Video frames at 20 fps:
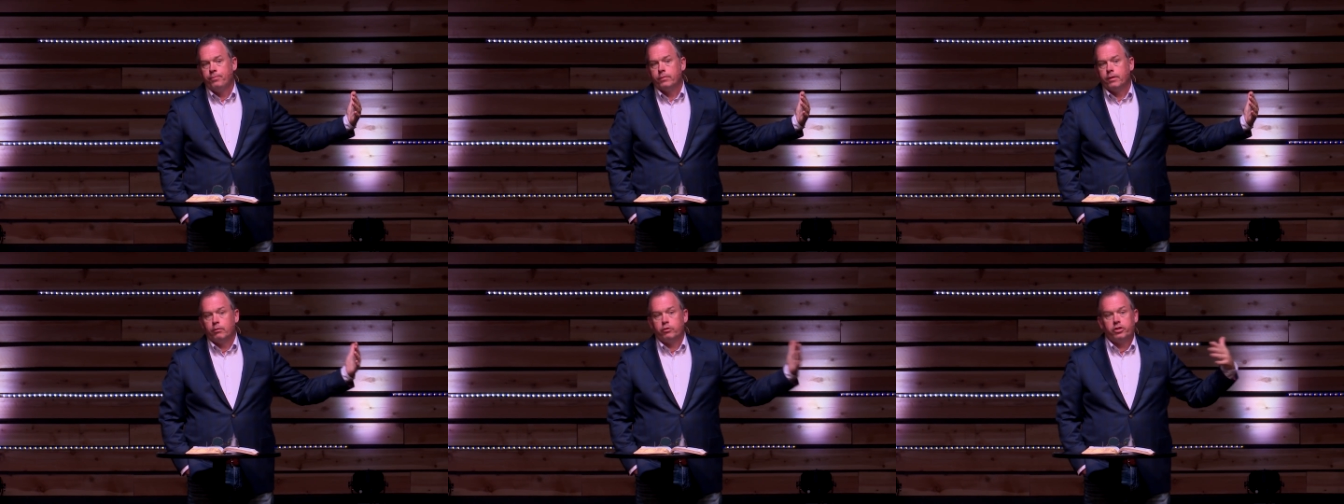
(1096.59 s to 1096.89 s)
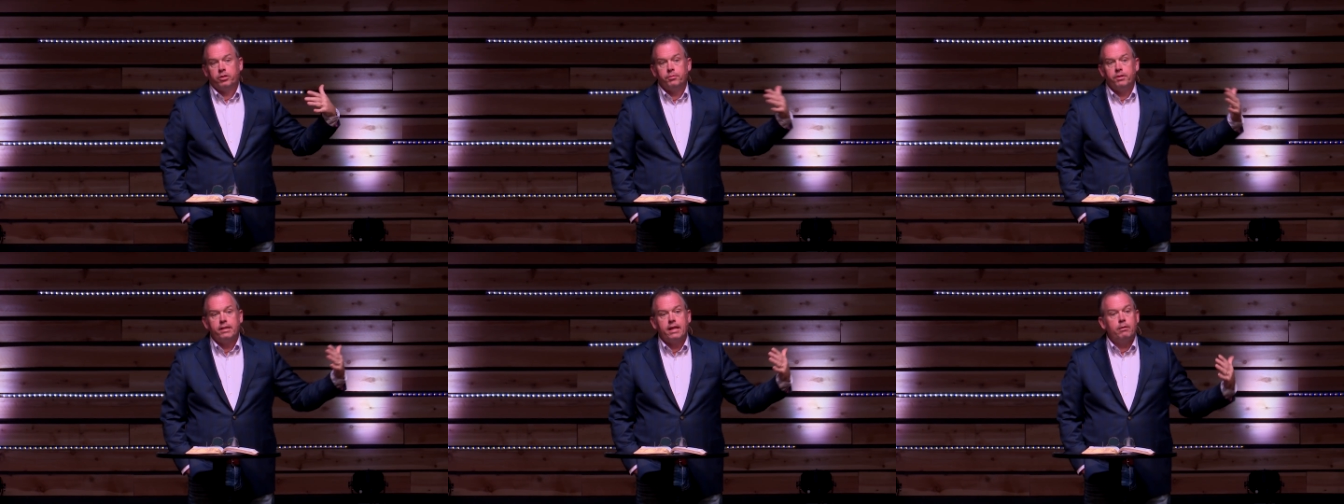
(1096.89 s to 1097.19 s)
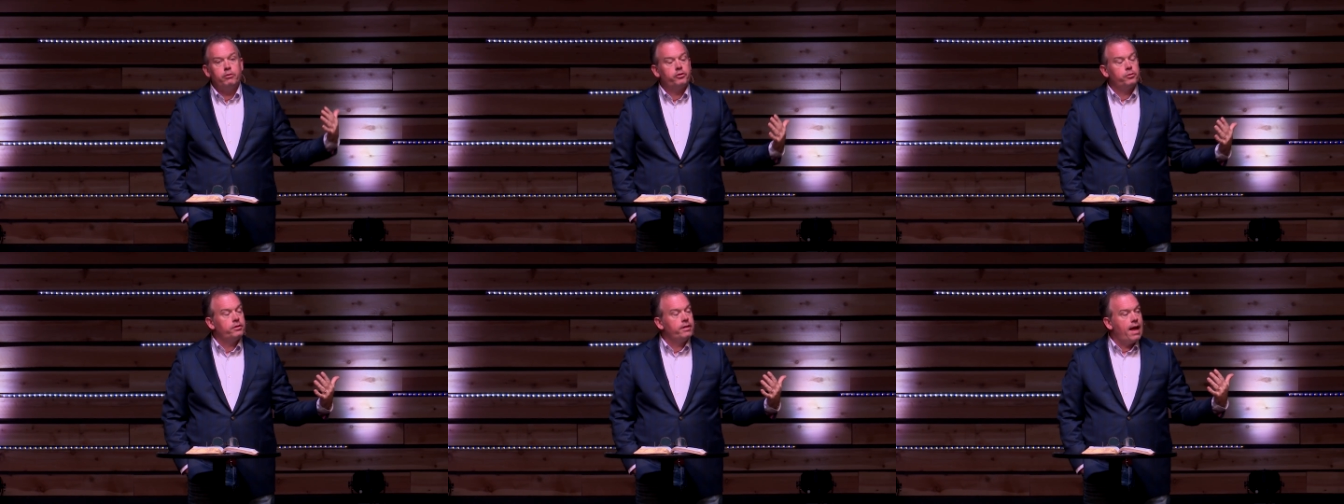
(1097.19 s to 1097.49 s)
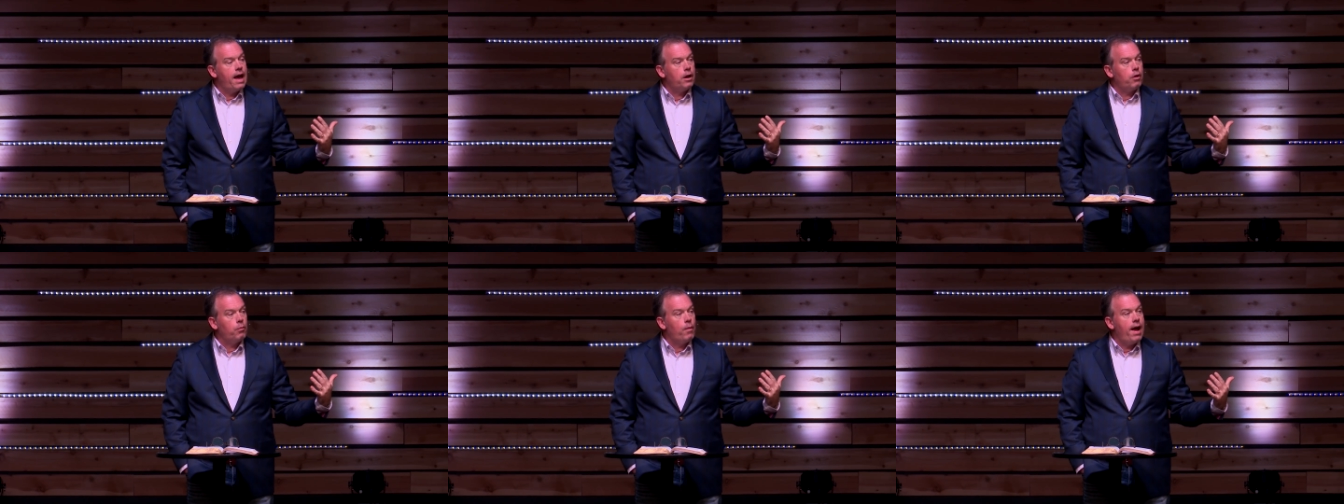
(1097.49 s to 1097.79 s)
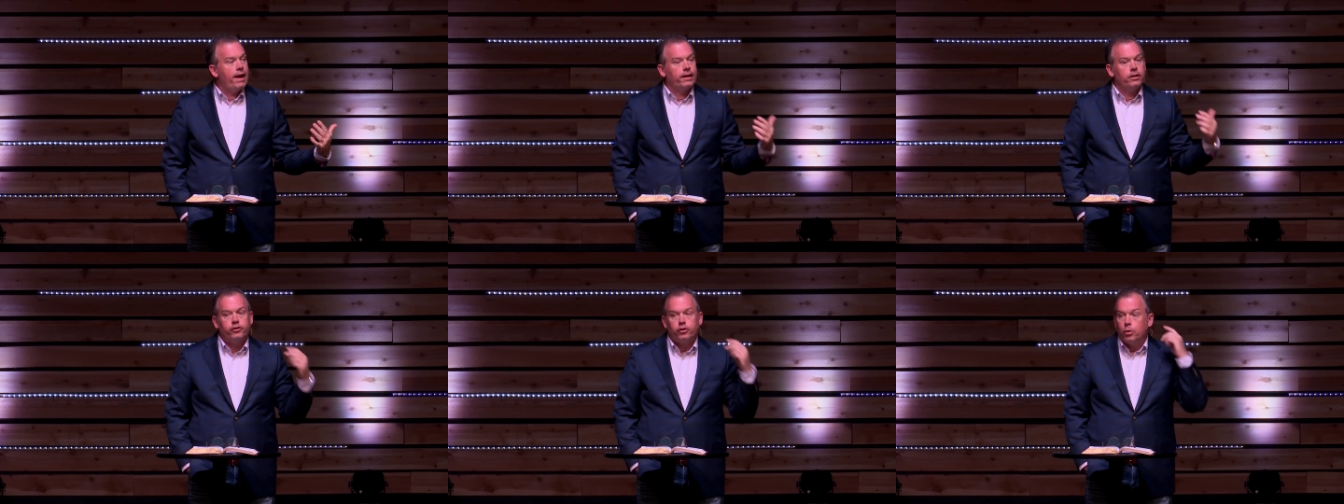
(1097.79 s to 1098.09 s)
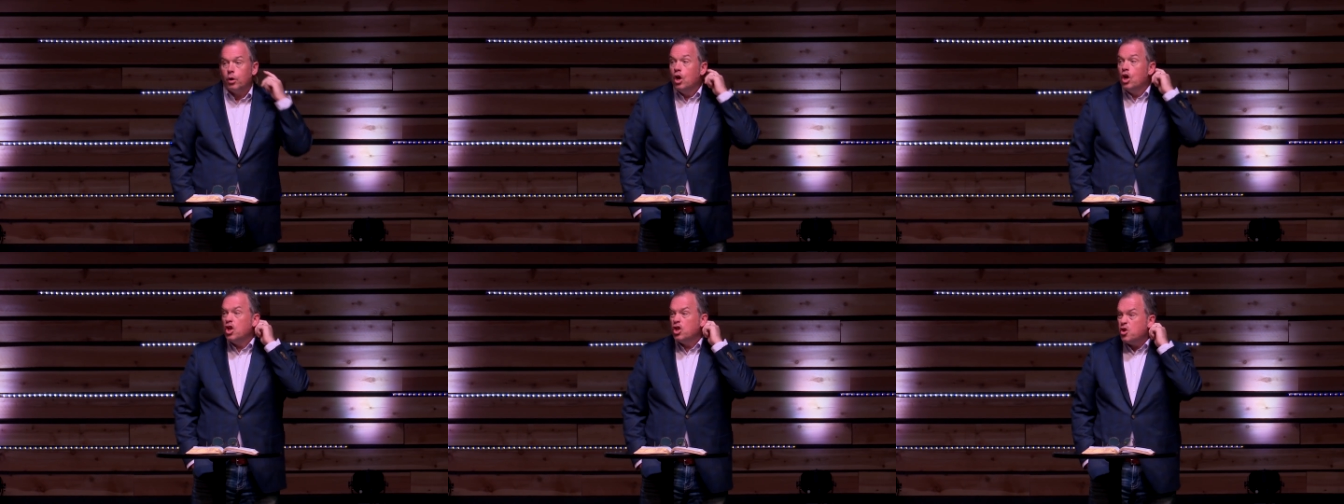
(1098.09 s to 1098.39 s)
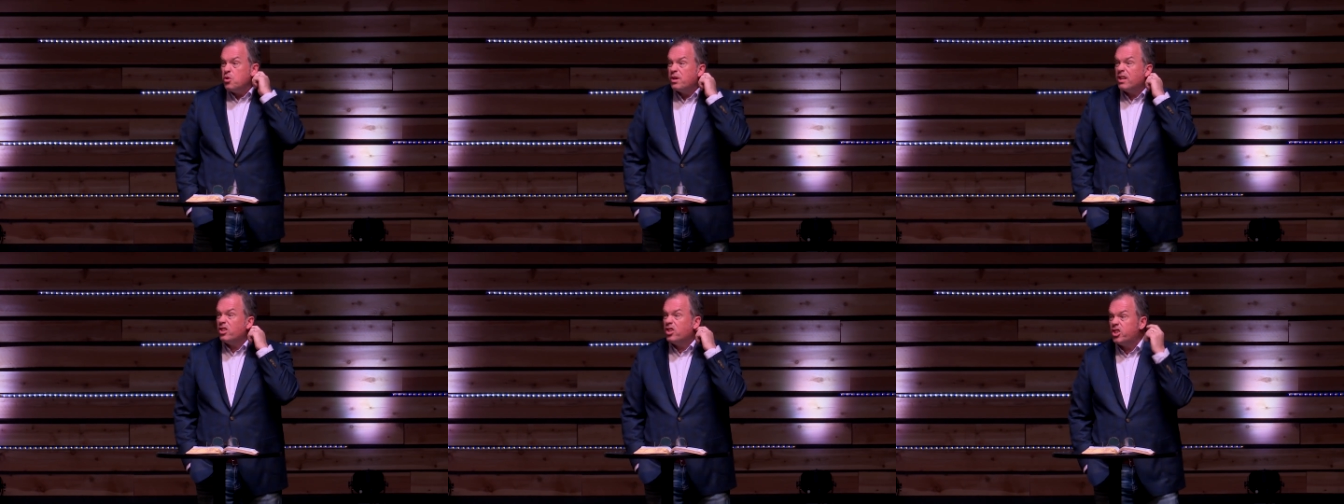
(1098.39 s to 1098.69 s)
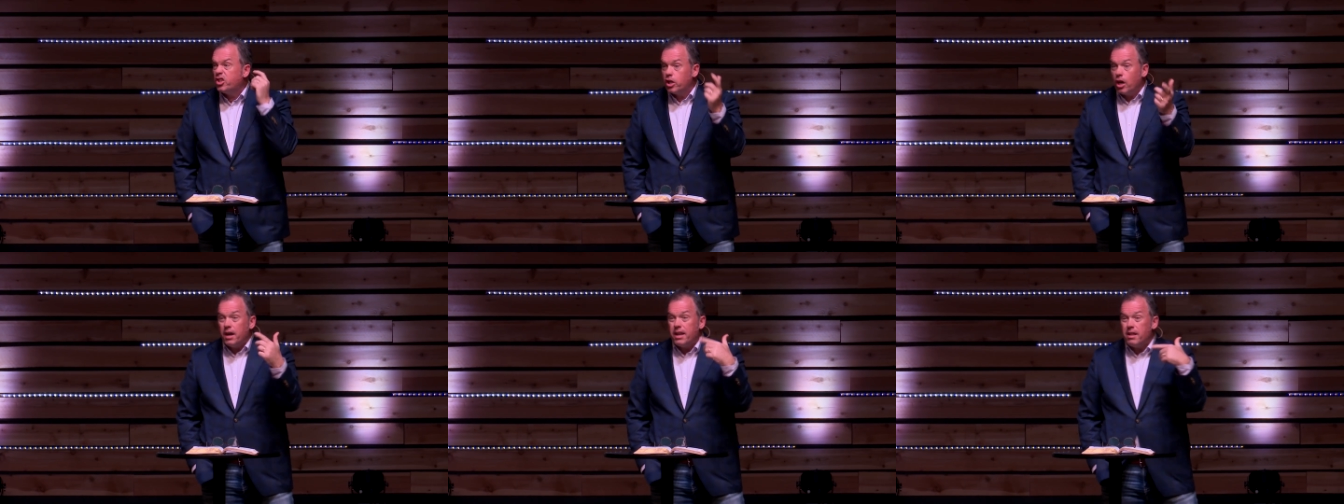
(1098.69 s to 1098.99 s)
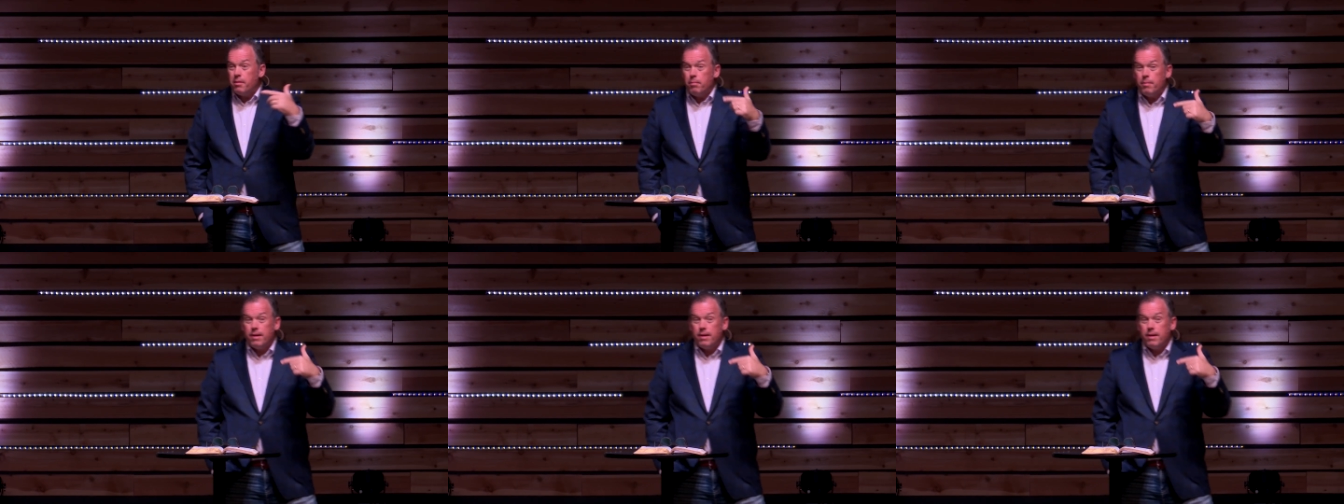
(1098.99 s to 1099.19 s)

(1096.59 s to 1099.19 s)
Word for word: There was something he was doing that out of whack. And so you can study